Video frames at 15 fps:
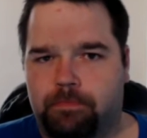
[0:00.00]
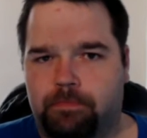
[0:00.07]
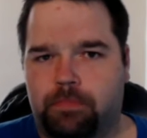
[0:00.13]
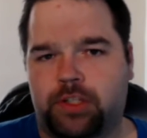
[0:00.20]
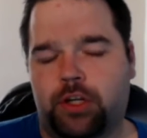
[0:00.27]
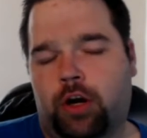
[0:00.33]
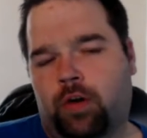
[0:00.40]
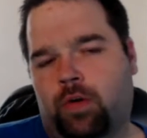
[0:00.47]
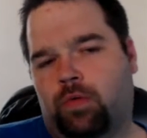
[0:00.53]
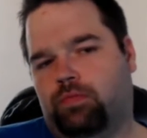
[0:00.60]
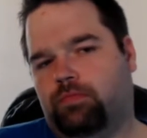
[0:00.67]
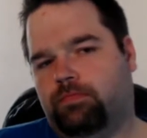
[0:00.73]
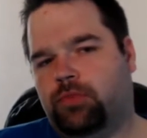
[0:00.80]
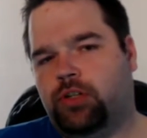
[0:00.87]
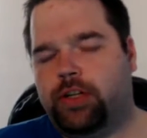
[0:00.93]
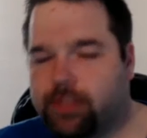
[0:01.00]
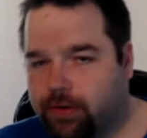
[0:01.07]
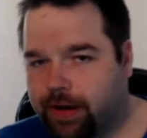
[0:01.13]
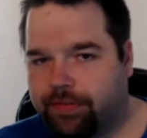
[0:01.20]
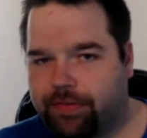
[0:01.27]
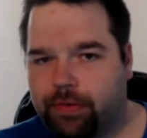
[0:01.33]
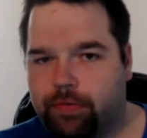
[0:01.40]
So just so
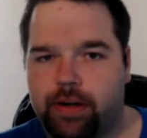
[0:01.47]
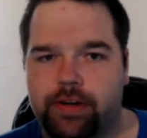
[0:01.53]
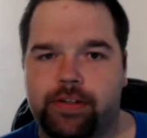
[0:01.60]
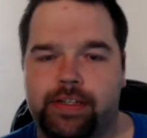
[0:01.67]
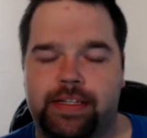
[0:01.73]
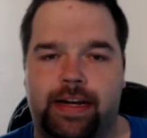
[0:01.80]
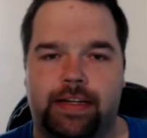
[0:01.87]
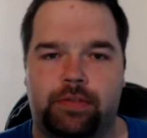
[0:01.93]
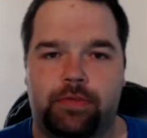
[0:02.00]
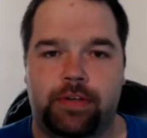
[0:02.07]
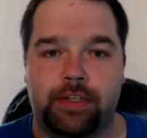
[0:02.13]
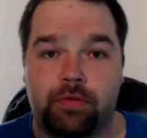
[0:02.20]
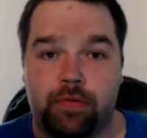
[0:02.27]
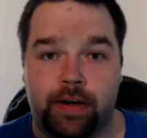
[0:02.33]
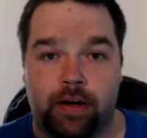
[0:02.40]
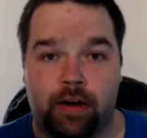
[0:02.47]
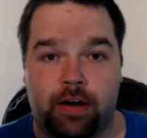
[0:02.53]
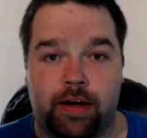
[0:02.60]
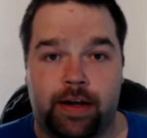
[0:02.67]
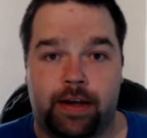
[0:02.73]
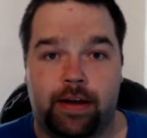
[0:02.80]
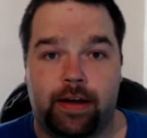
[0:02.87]
everyone understands what's going
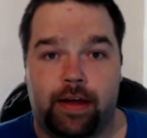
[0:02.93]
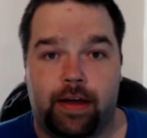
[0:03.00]
on,